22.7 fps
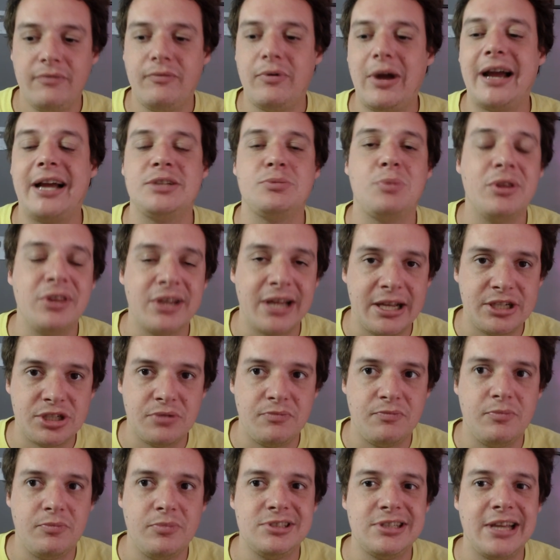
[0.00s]
I guess one thing I should
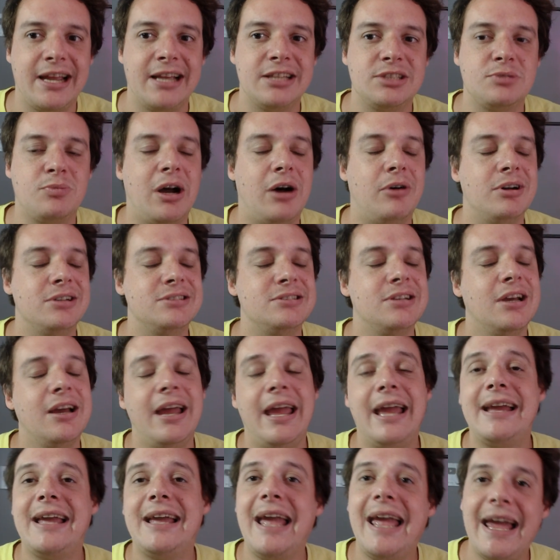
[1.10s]
say as well is
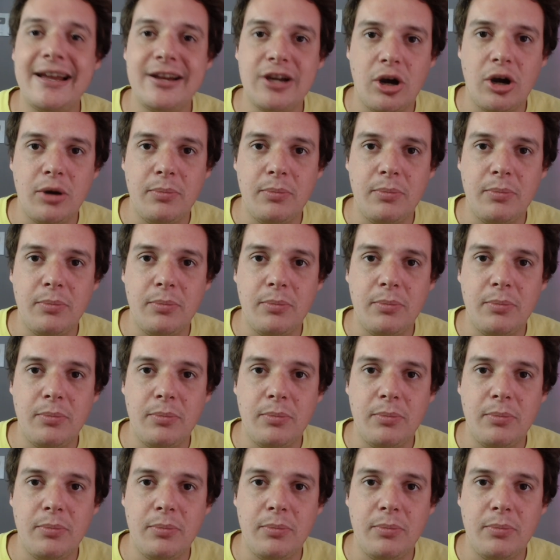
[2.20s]
it can go